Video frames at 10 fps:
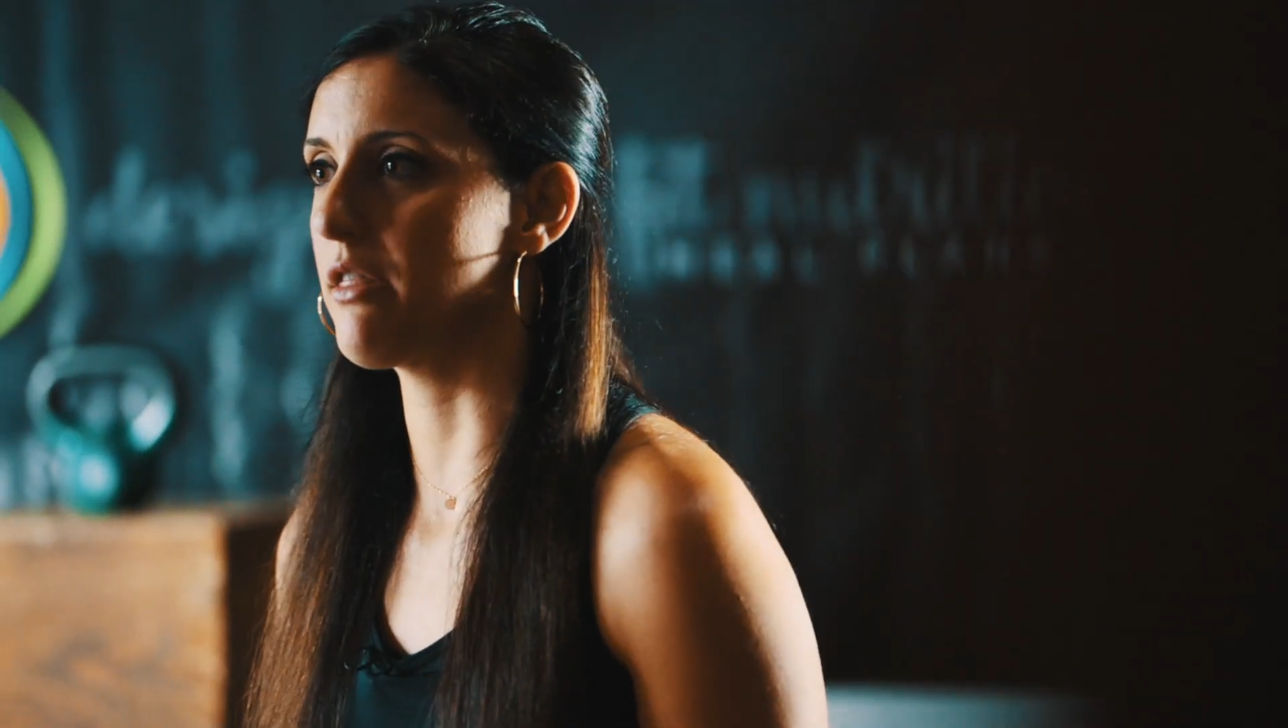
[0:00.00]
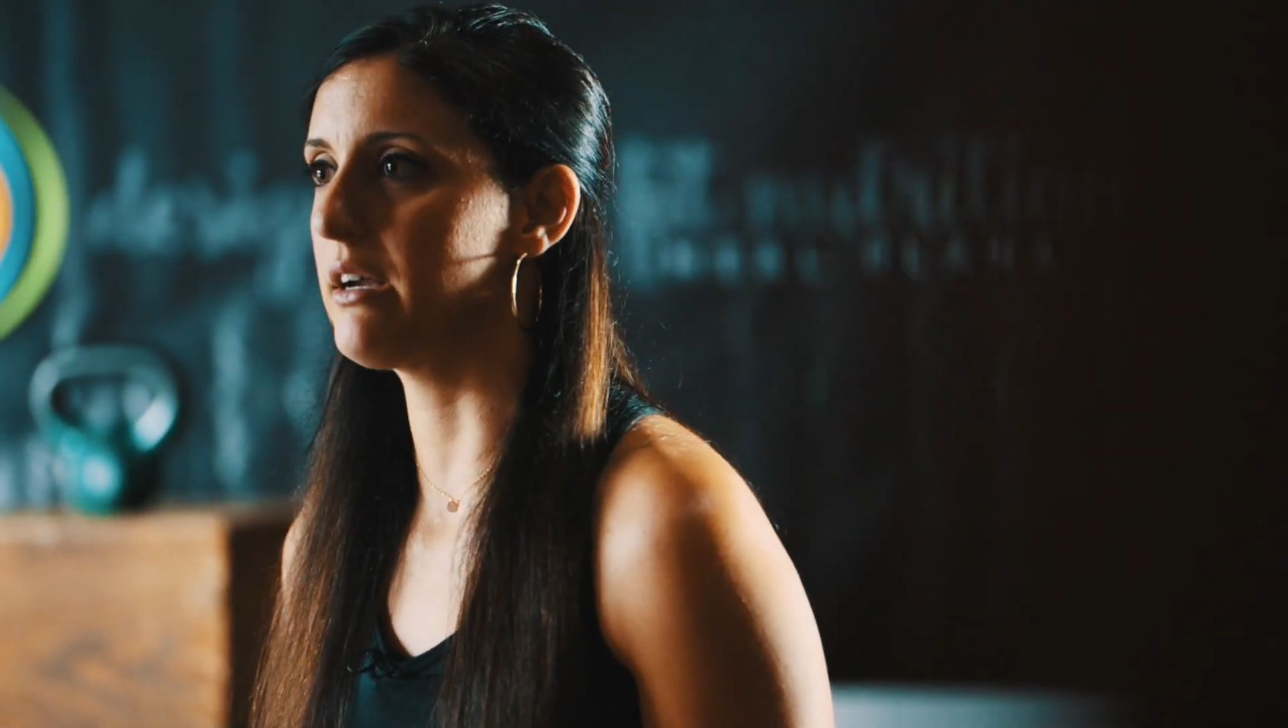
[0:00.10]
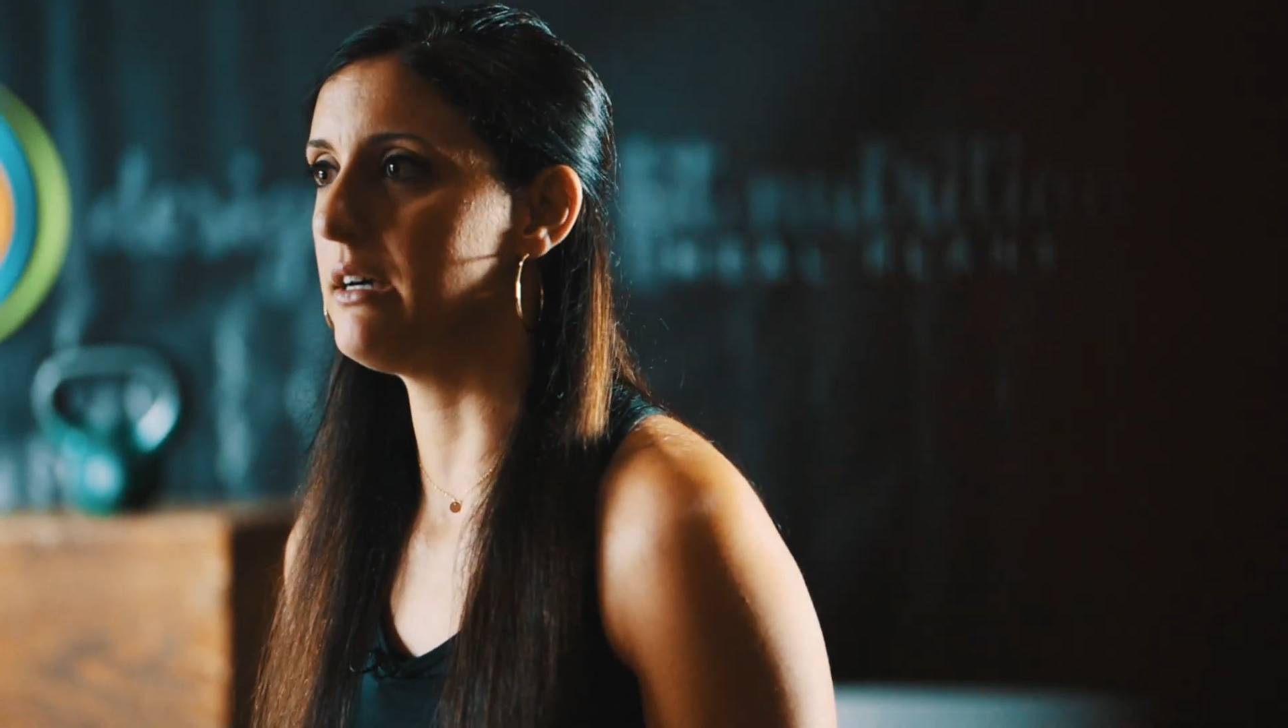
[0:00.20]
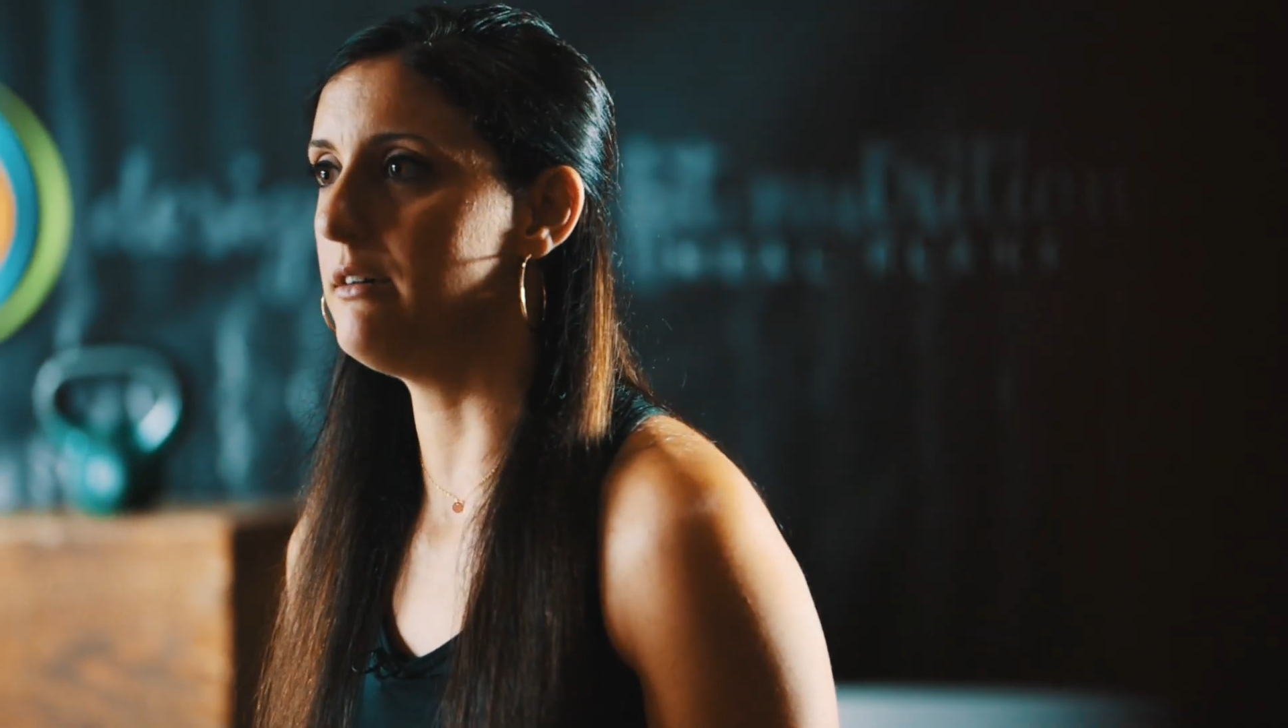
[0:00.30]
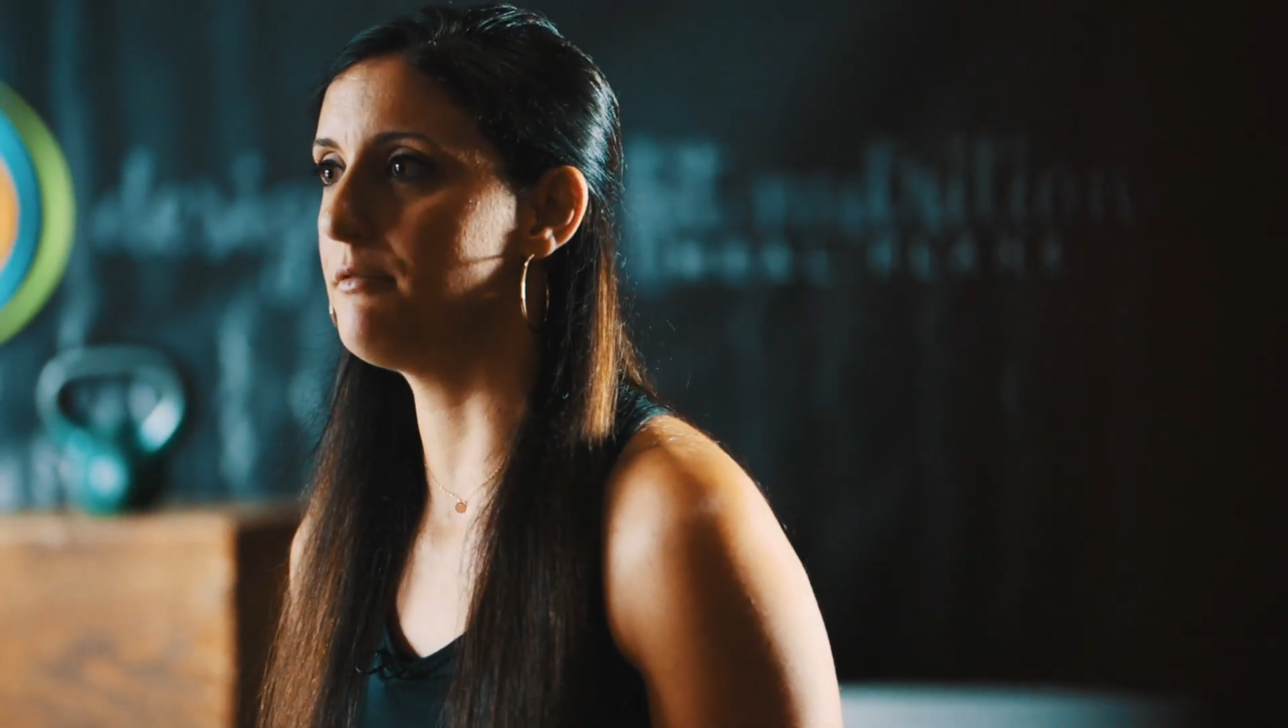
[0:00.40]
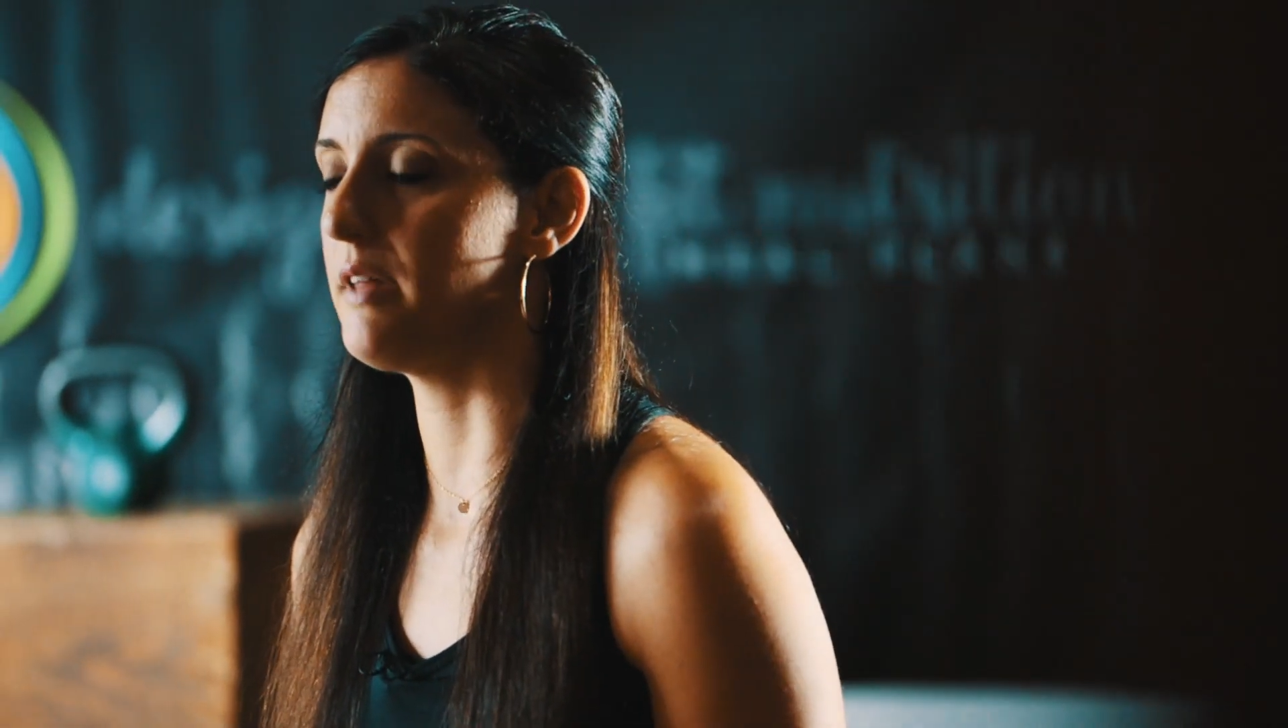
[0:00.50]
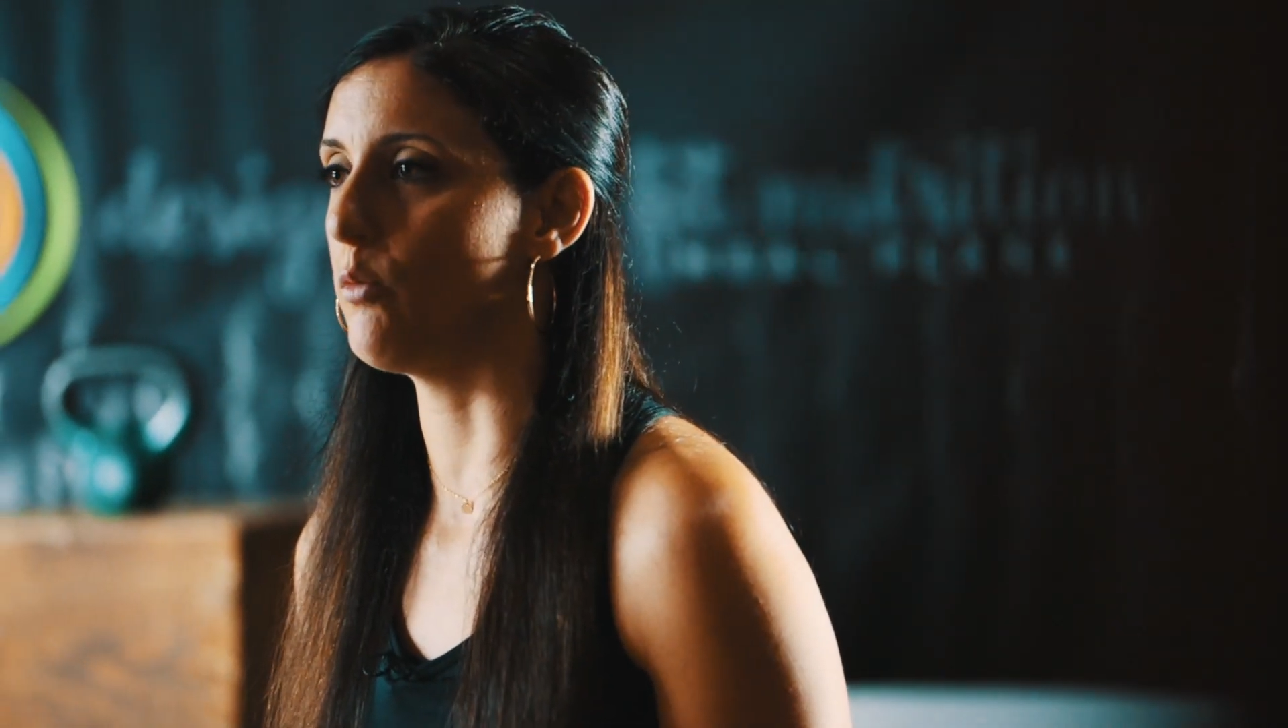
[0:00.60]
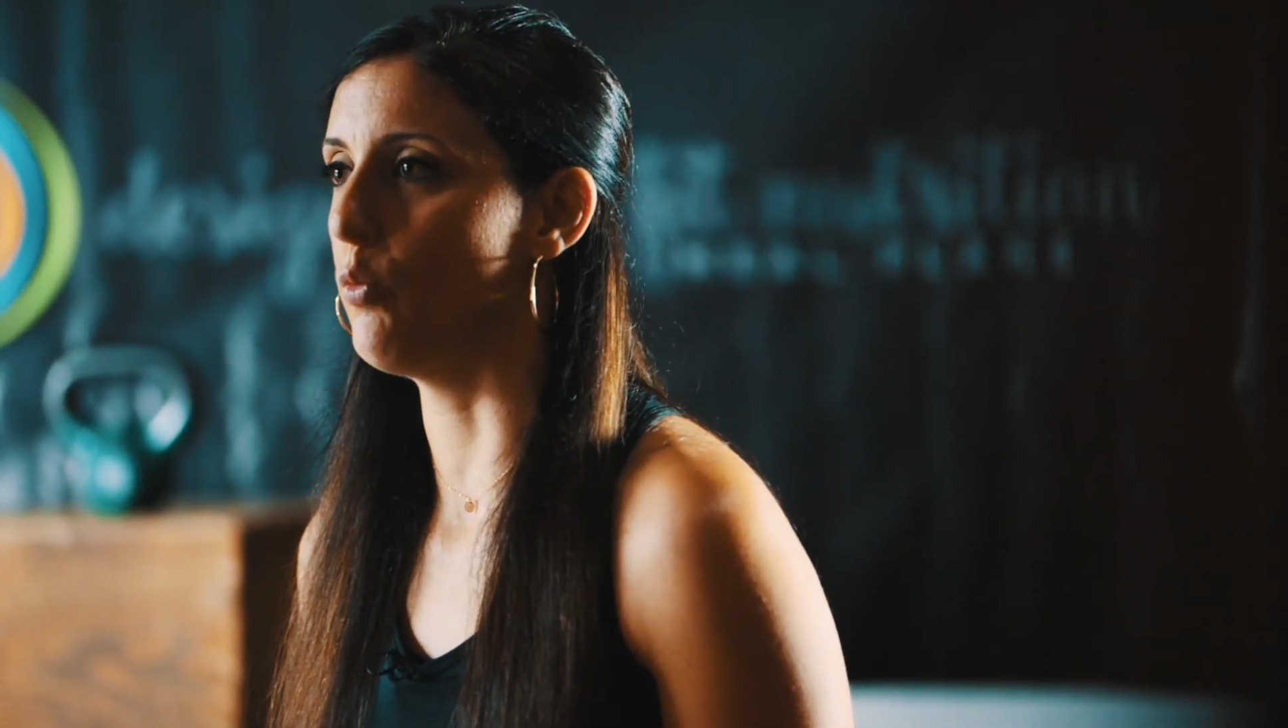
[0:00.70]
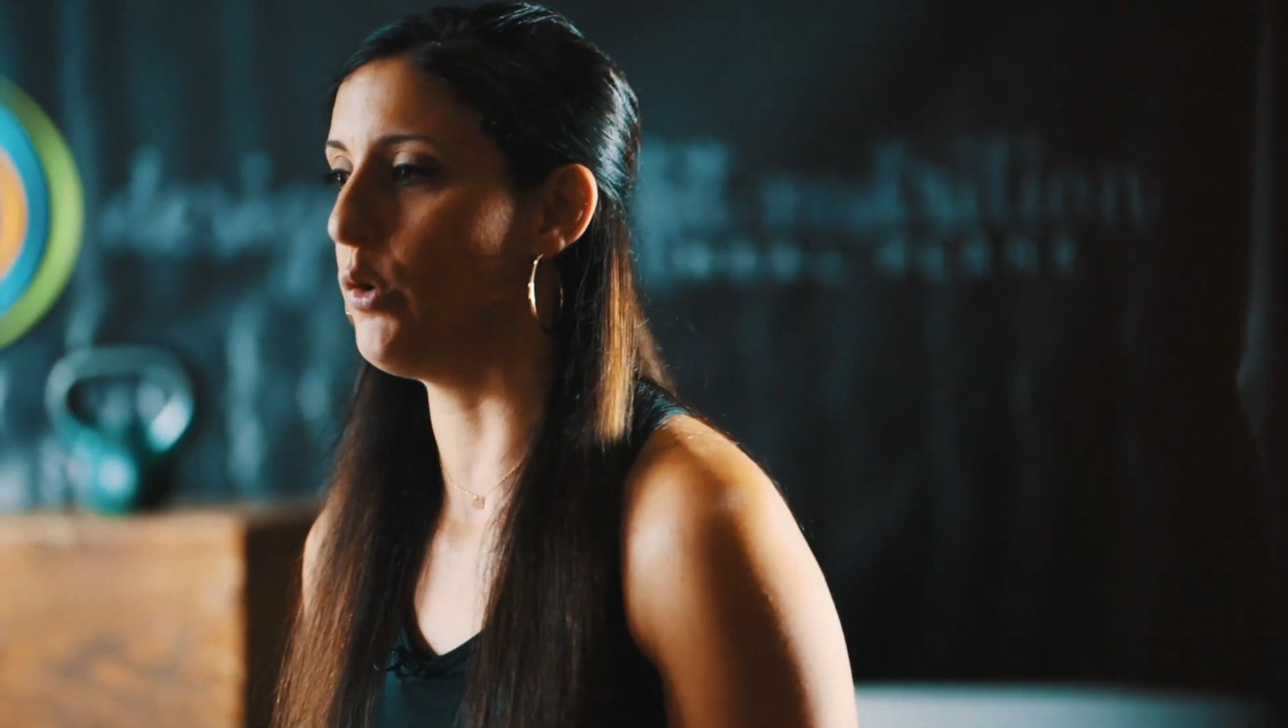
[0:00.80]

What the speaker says: think of that